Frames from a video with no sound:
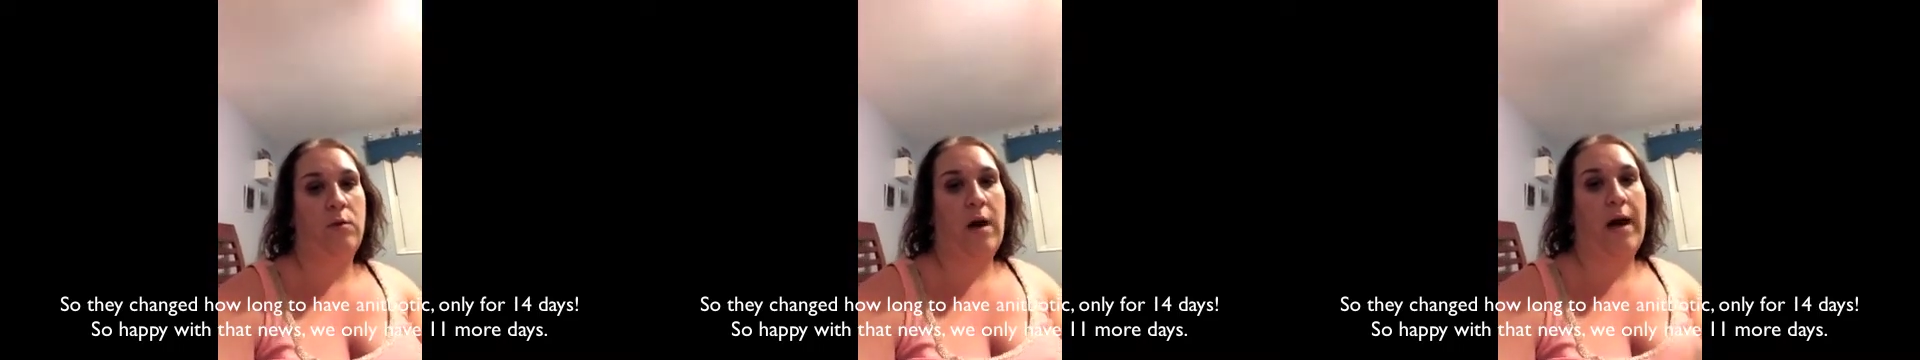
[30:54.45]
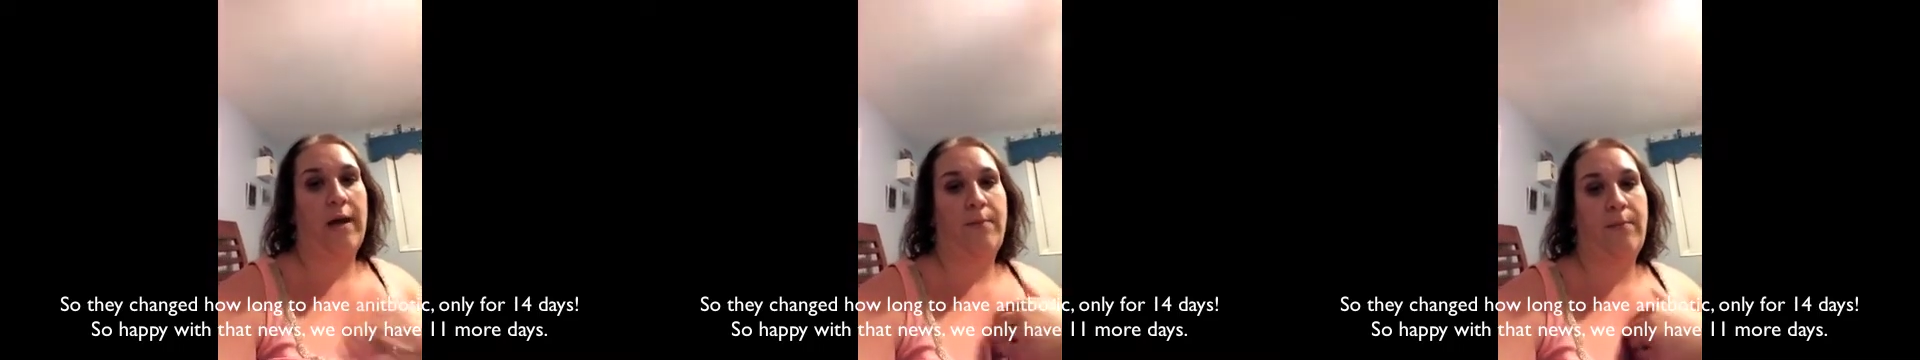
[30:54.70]

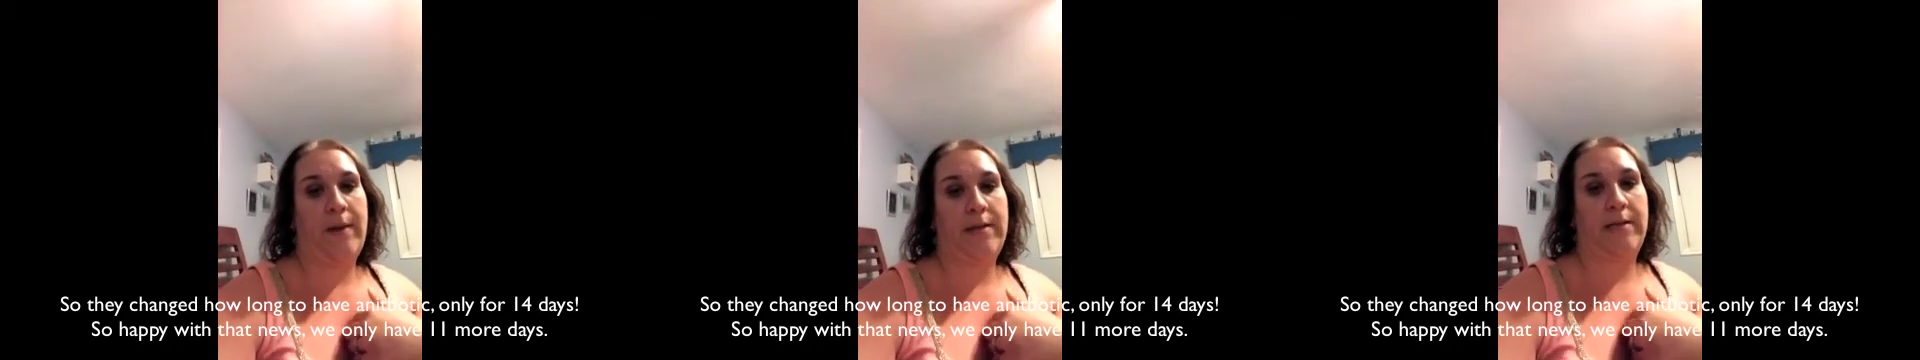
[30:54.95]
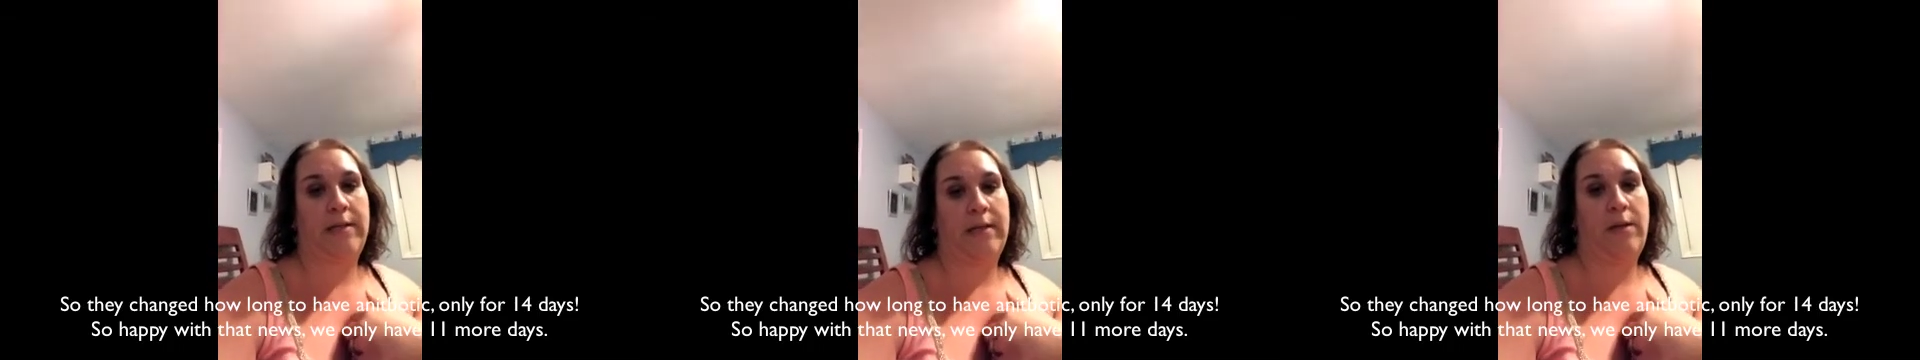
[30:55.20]
I
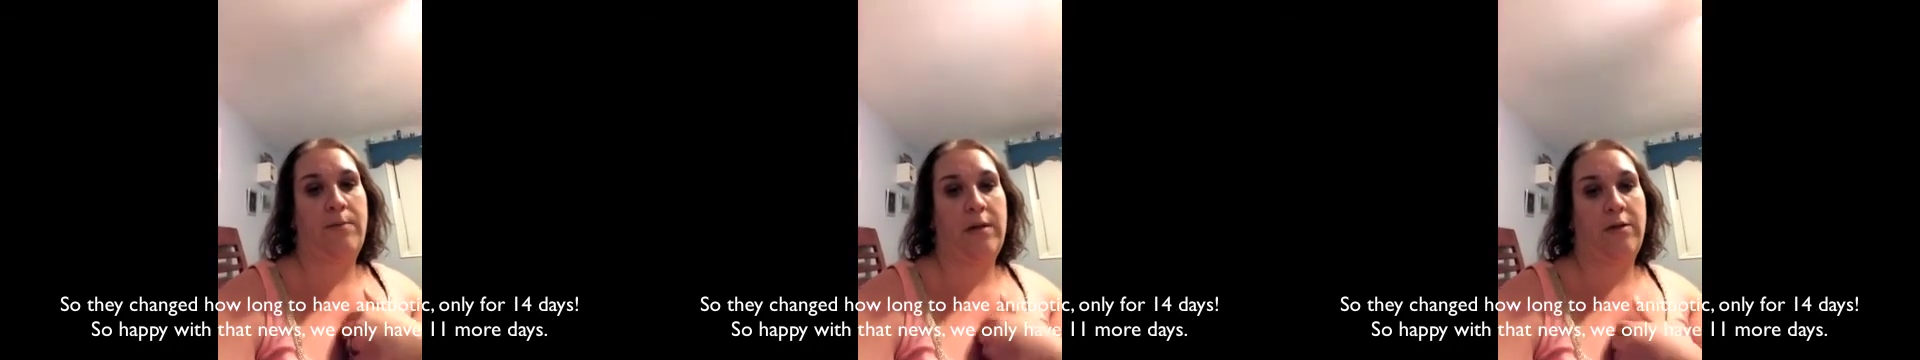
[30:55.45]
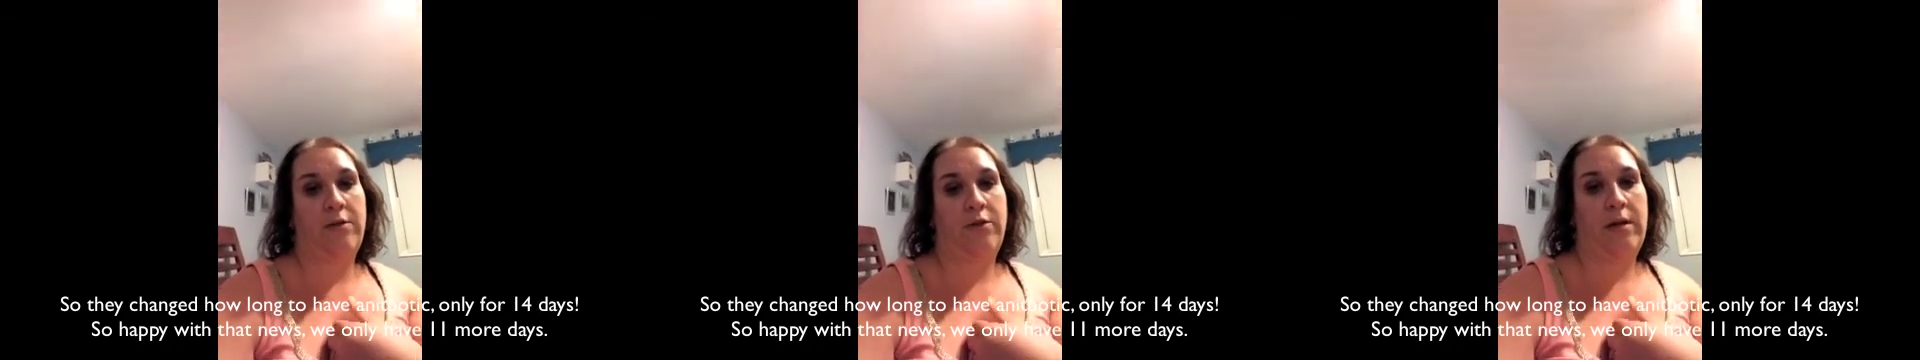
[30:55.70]
basically
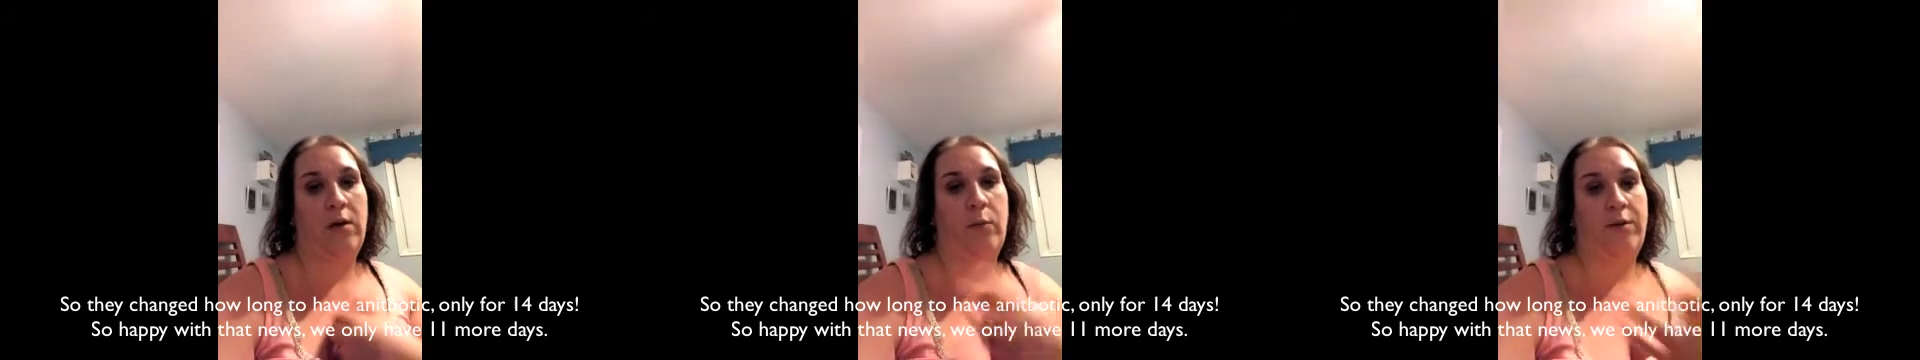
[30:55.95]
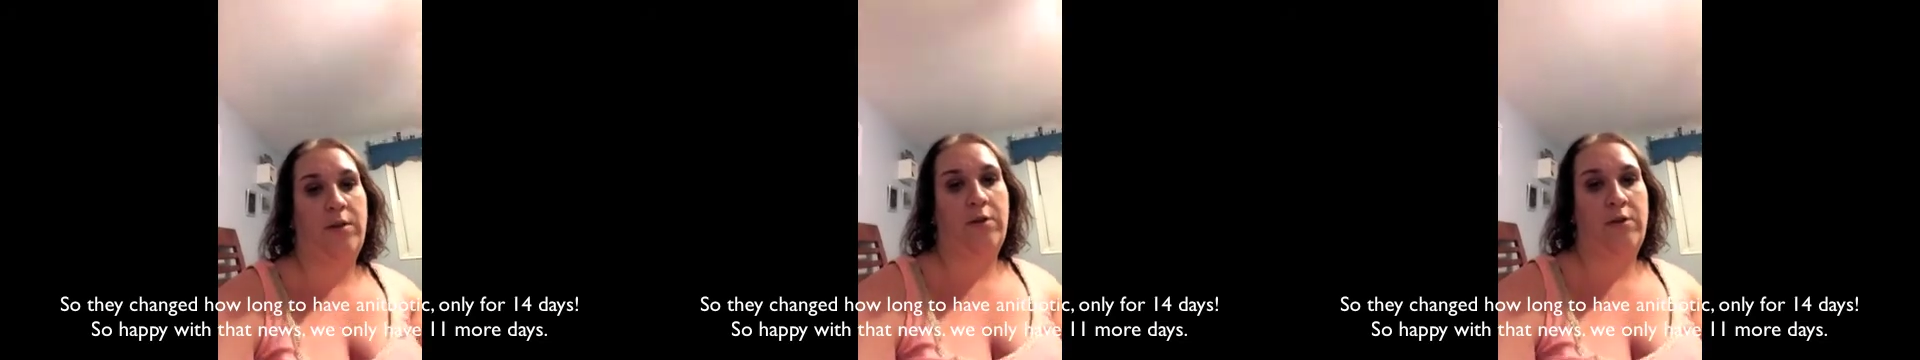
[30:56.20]
administered it
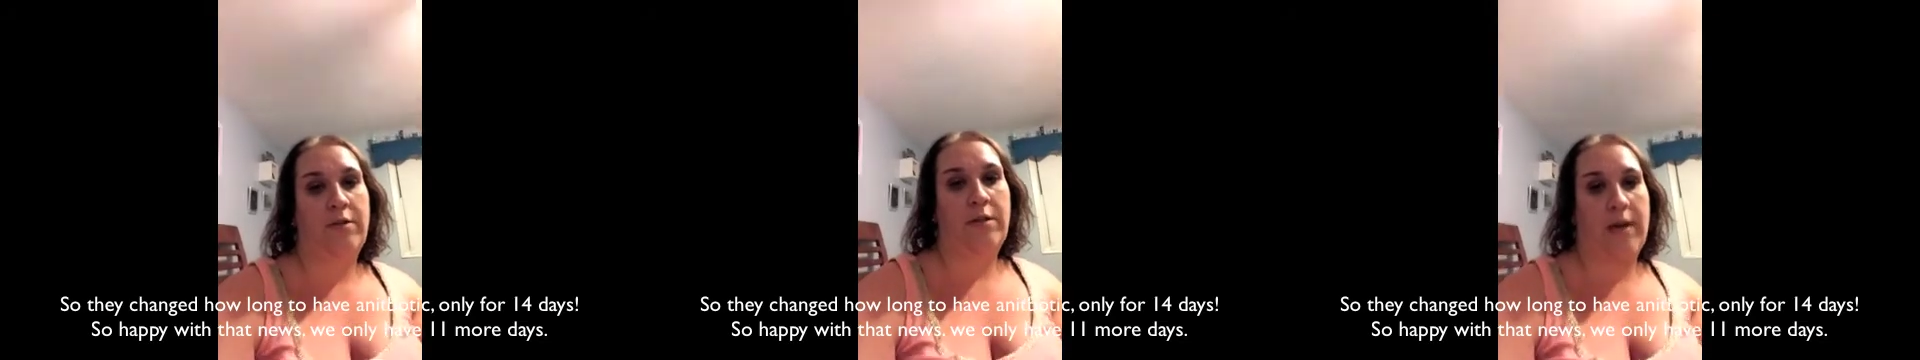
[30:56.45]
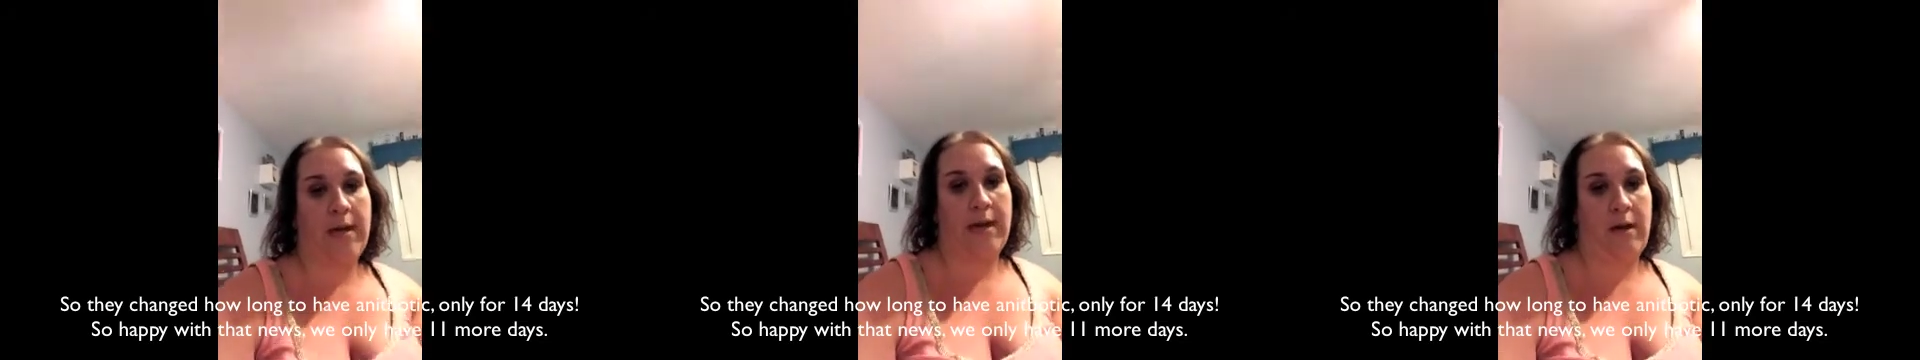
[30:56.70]
with the nurse
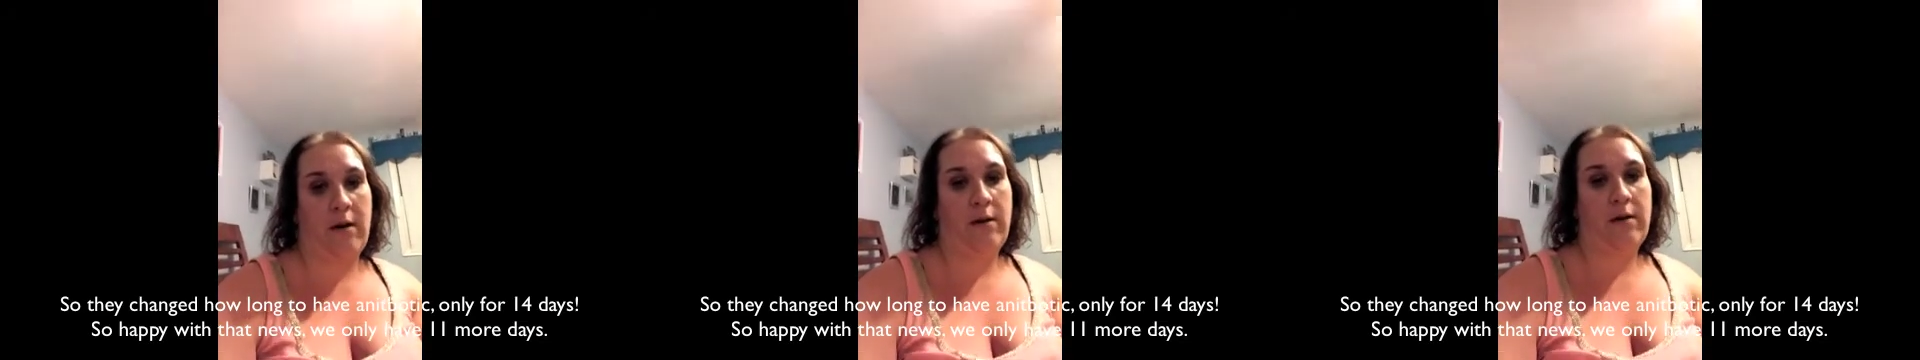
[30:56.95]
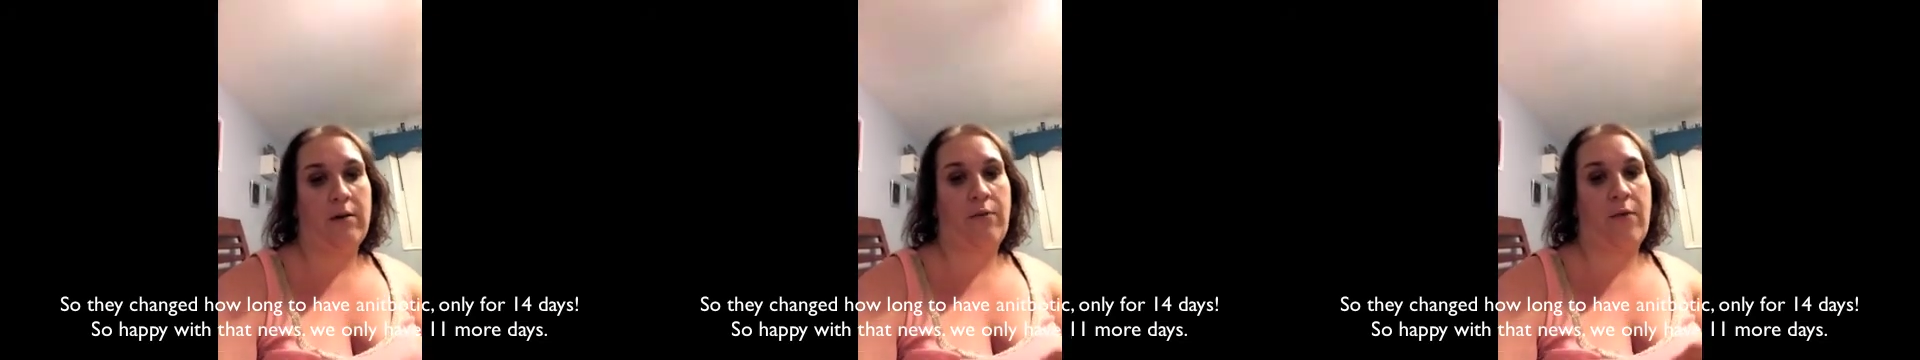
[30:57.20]

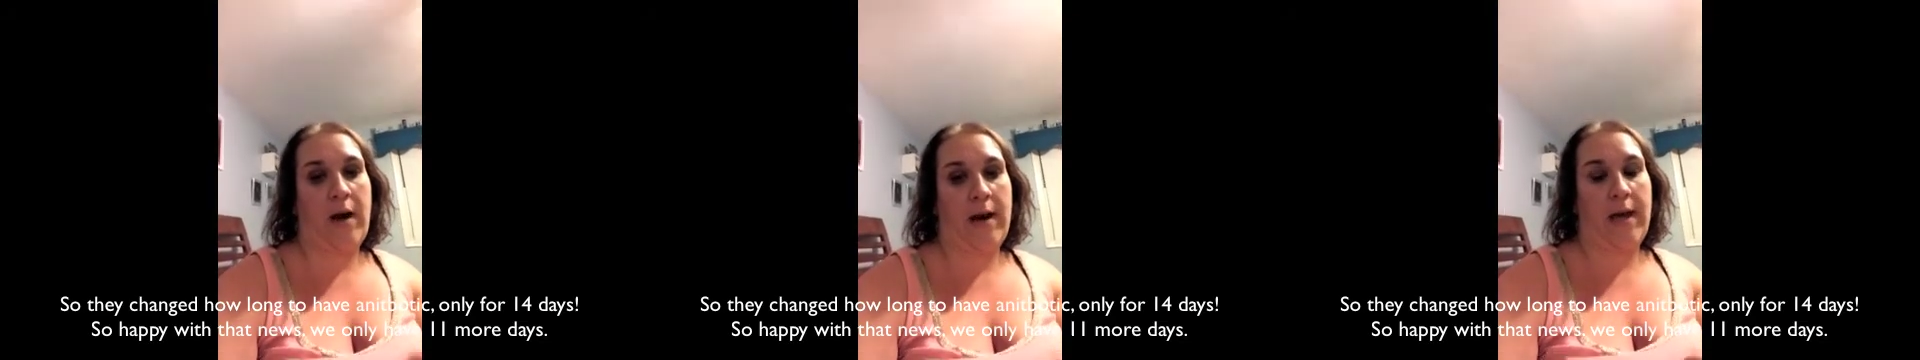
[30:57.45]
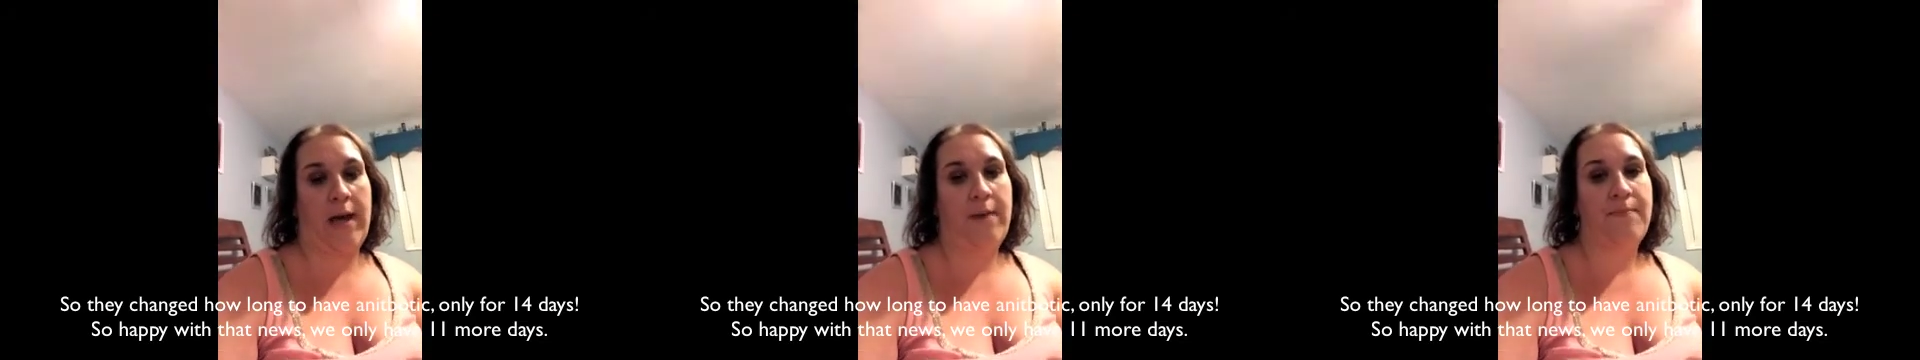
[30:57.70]
here
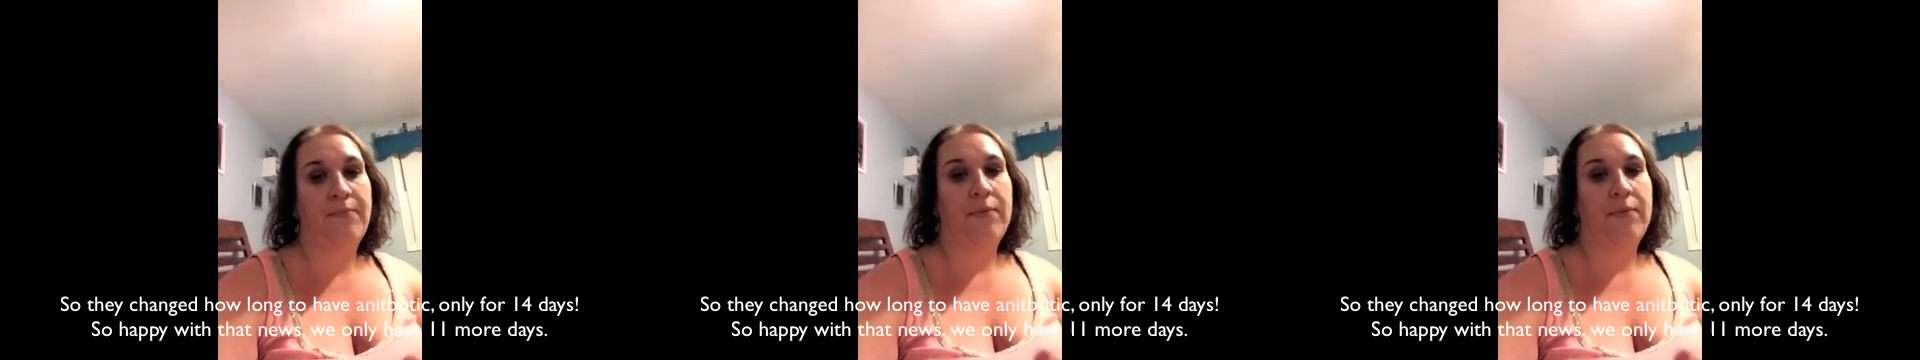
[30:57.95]
Friday.